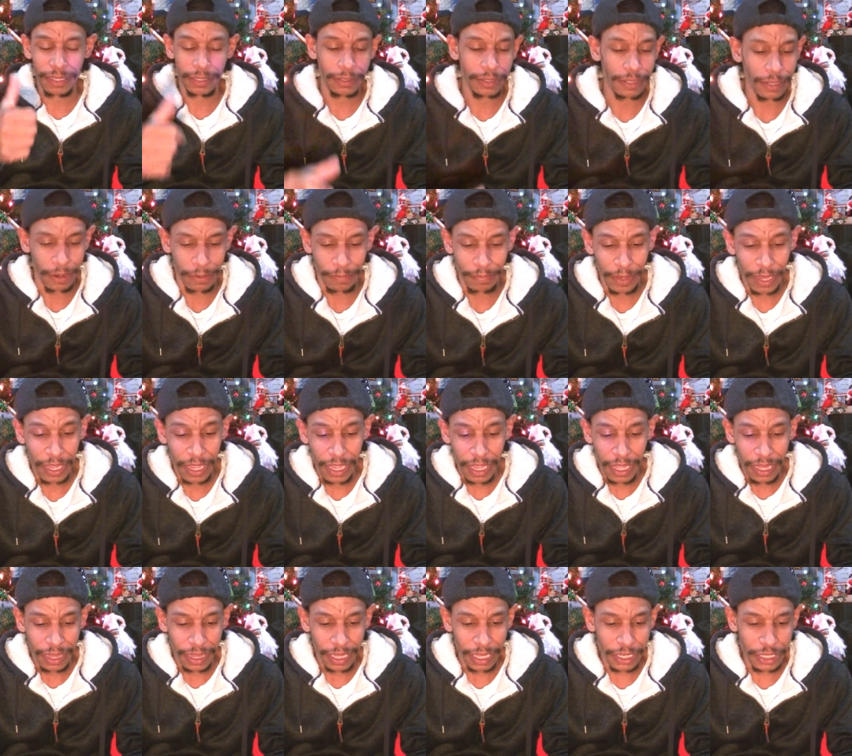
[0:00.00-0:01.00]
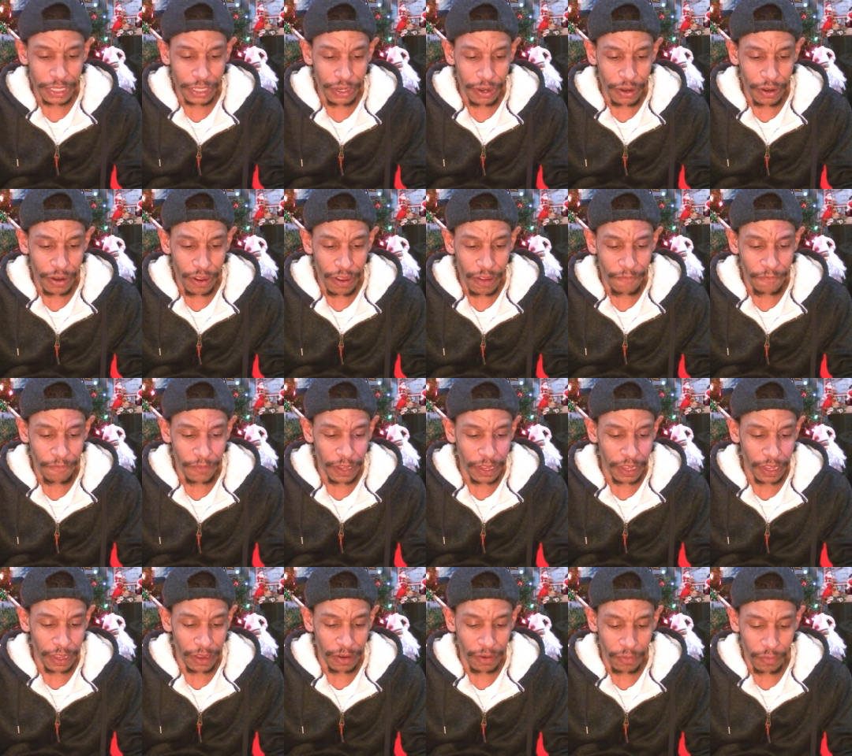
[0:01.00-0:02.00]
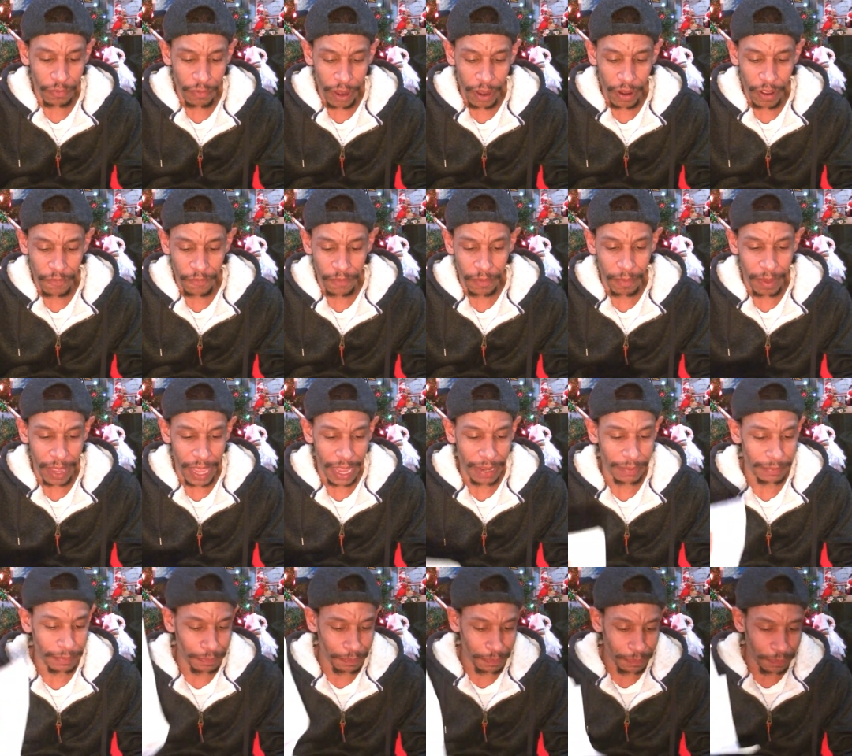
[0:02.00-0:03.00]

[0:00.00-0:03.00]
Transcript: So let's start off uh, right off the bat.